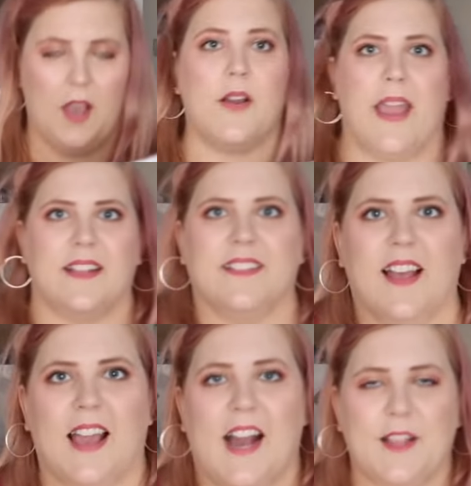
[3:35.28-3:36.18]
Okay,
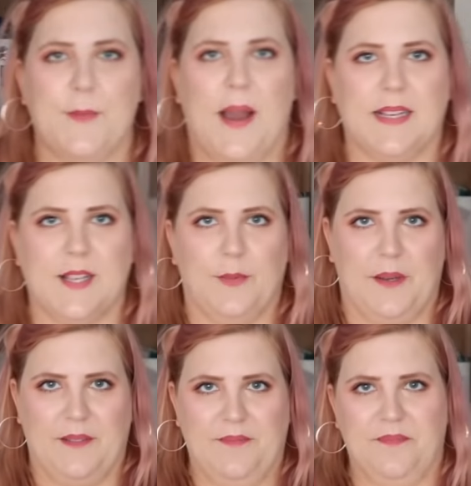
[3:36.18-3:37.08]
I got the box
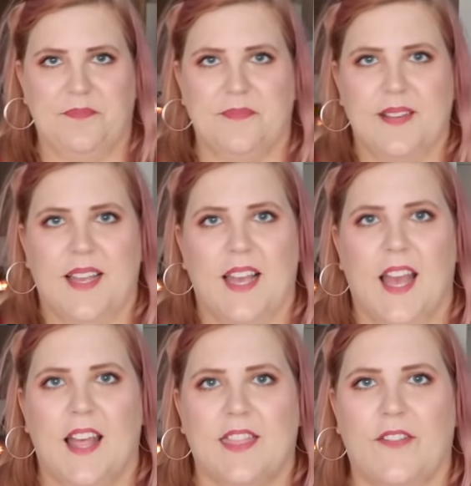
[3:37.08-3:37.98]
open.
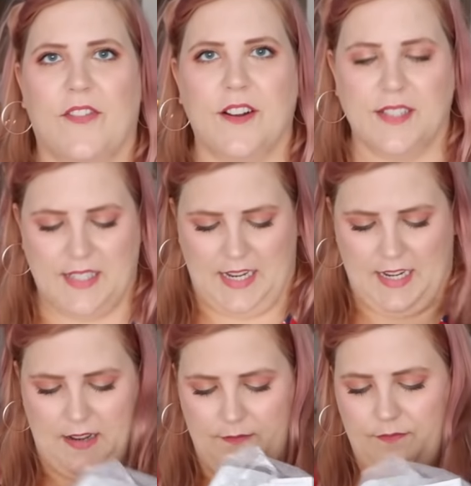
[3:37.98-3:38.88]
The first
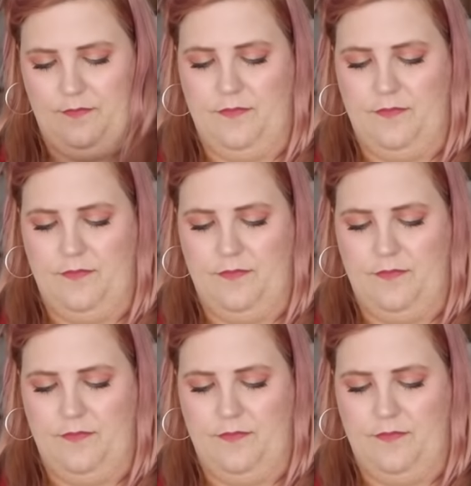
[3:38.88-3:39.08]
item,